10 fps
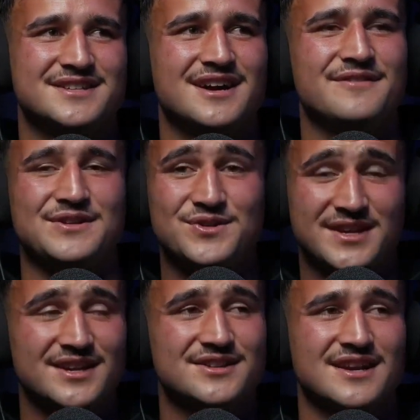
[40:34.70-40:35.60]
tough, and you
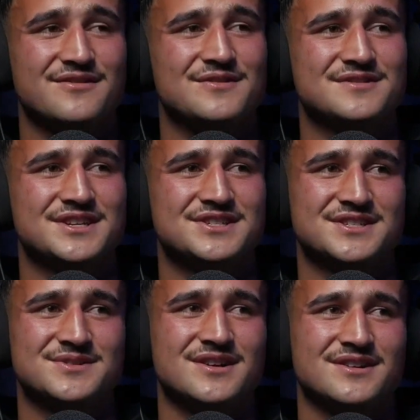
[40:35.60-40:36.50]
get tough conversations
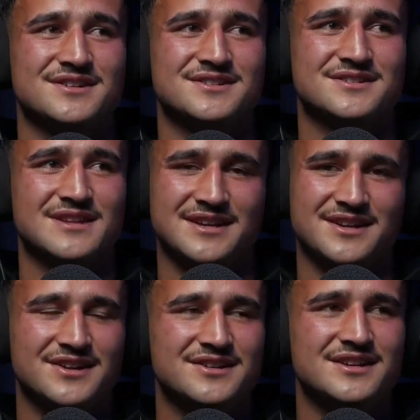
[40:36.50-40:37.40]
as well because like
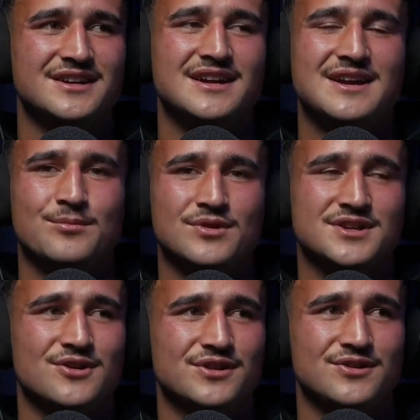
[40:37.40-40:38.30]
boys
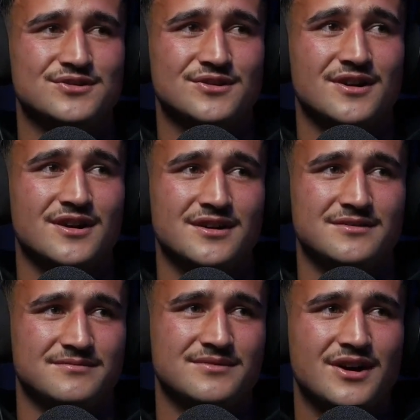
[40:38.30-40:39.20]
are holding you to a
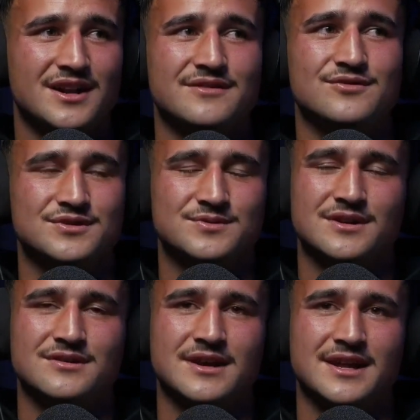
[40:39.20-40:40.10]
high level as
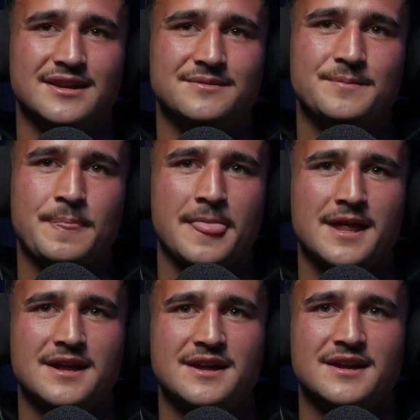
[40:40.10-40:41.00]
well. And
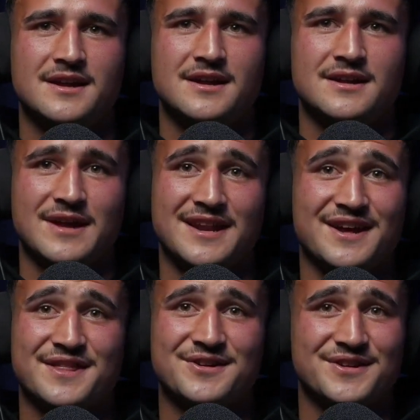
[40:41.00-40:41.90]

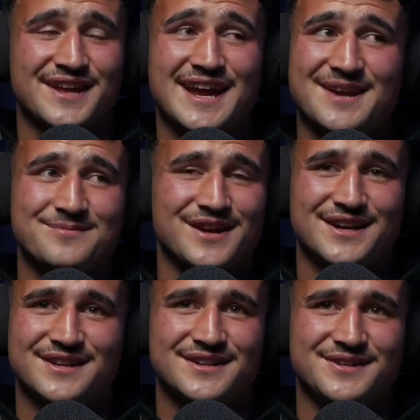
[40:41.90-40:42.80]
I think on a game, like
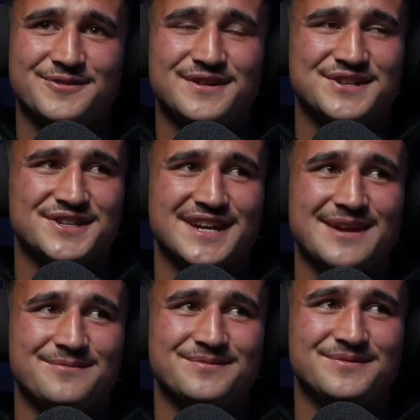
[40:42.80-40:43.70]
you finish a
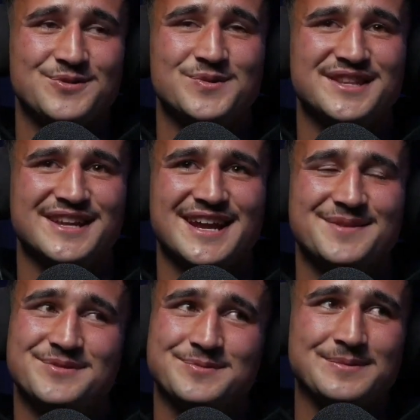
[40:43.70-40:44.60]
game, you win the
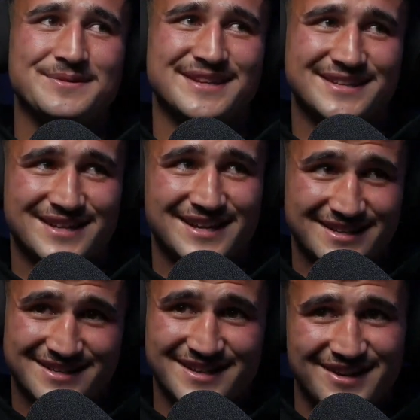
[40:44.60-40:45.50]
game, you're probably like,
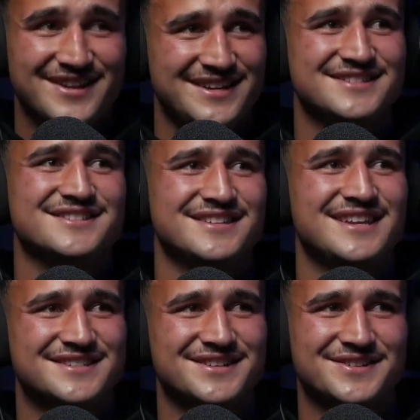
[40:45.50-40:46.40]

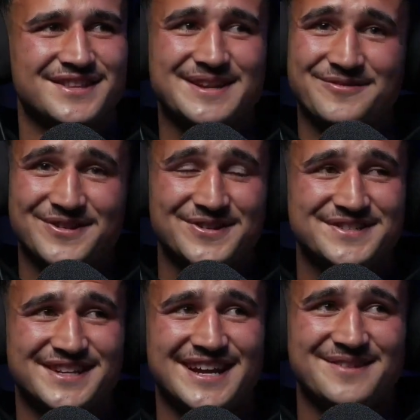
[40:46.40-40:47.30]
he's the good thing. If you
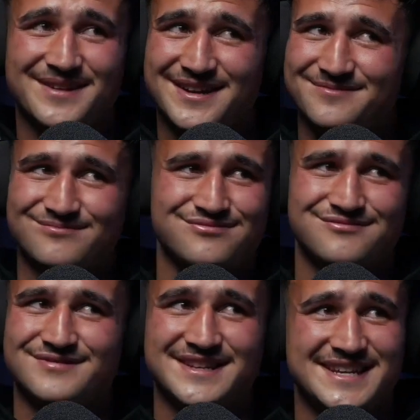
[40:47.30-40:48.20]
lose a game, like
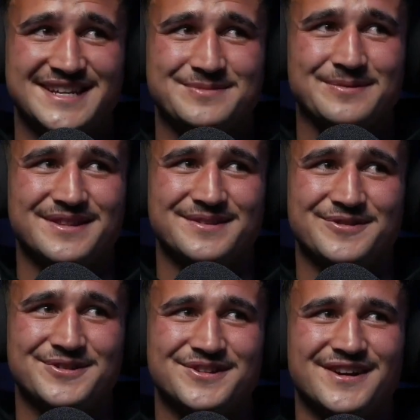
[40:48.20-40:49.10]
the 10's probably the
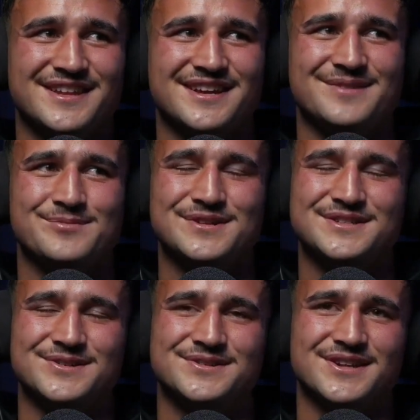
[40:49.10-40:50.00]
first guy they're going to point
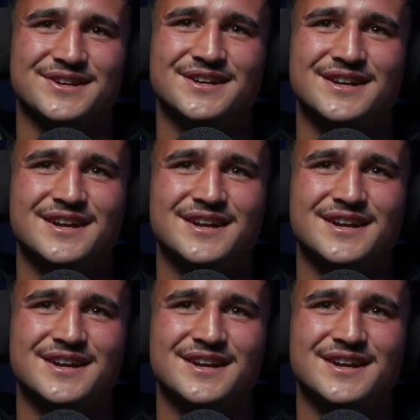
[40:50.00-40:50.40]
to. So